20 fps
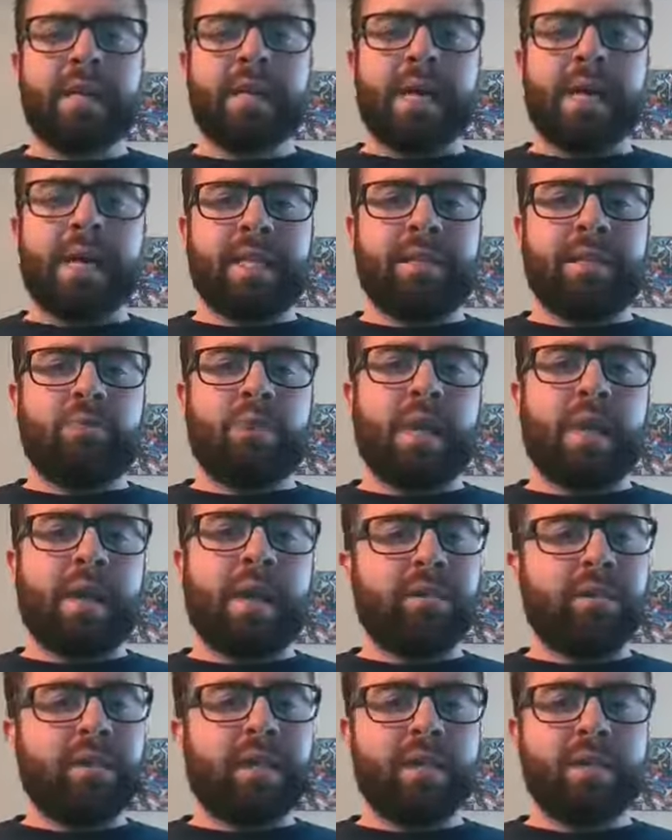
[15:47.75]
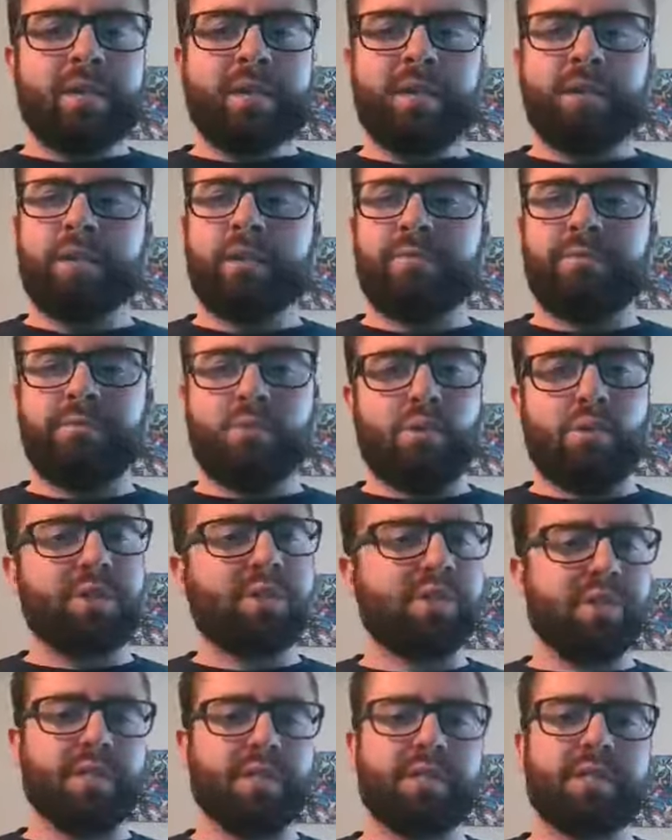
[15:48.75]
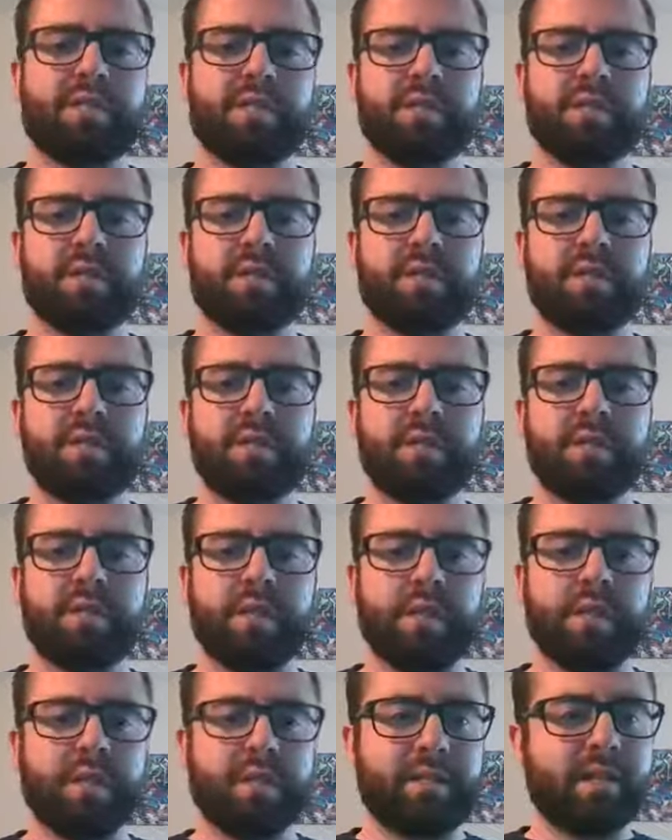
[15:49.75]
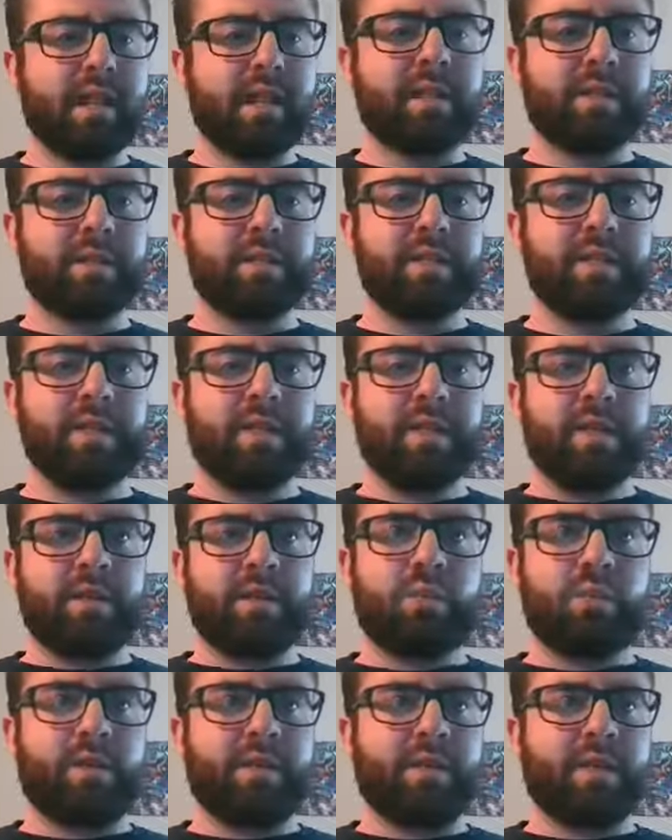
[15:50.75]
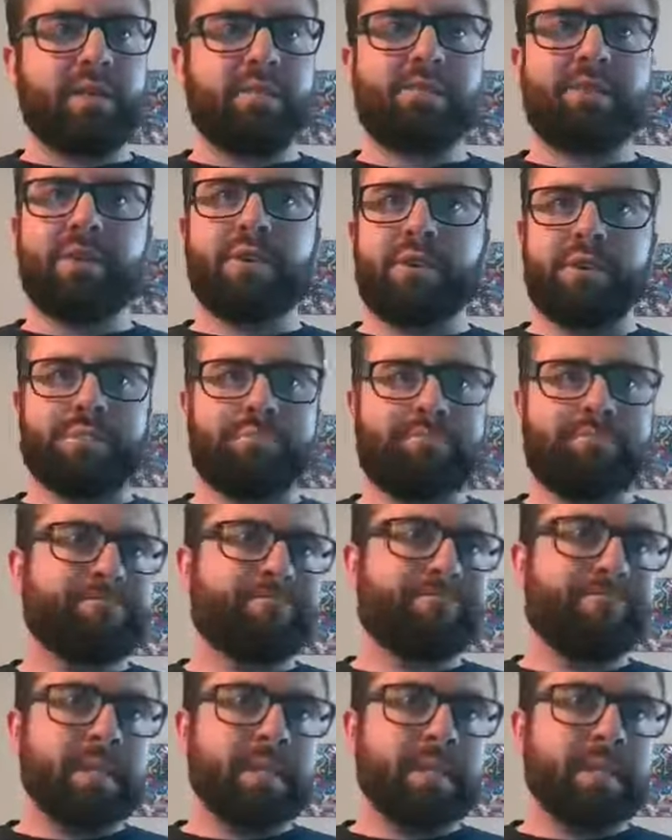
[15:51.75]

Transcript: and then we'll have another four to six uh, techs working from